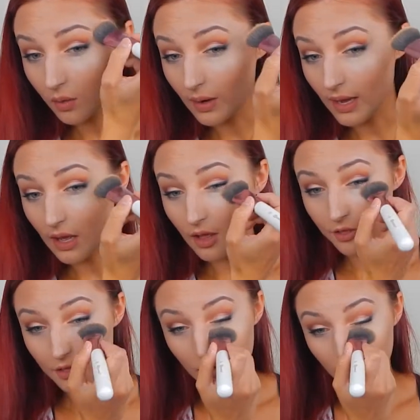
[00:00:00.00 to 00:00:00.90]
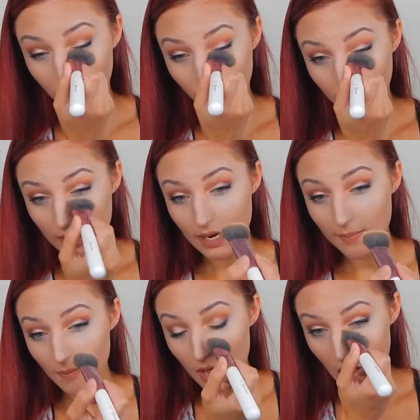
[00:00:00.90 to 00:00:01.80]
With
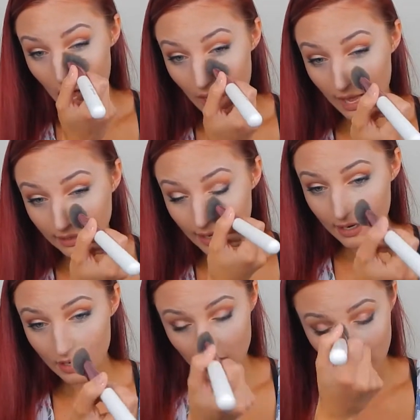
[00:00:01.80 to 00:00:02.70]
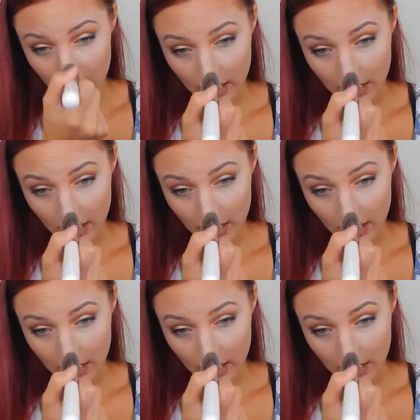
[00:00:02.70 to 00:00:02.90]
cream highlighter,